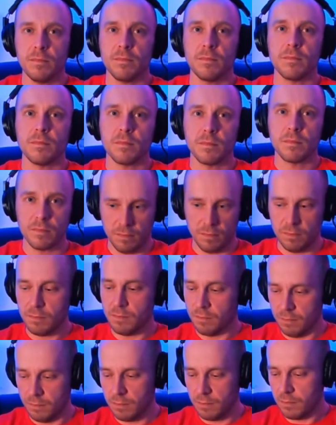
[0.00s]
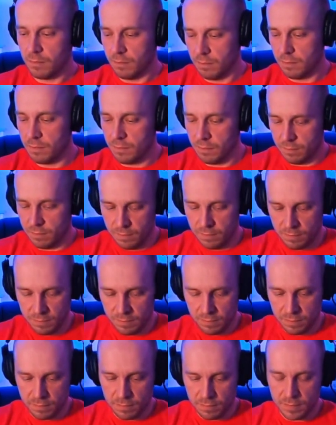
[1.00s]

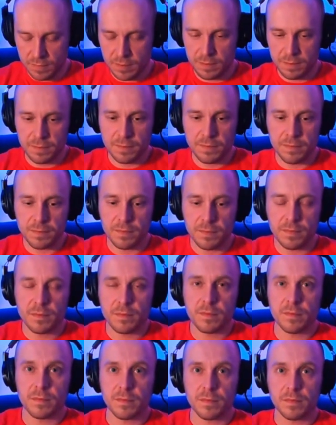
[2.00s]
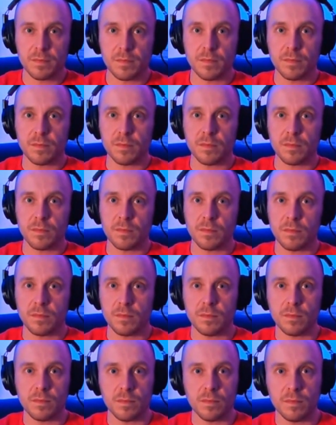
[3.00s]

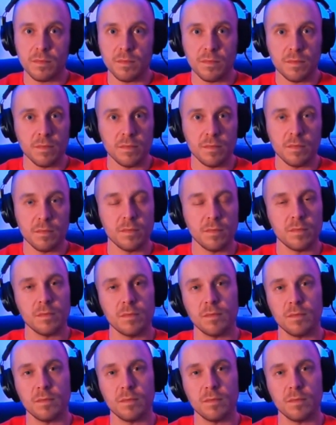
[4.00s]
This person isn't speaking.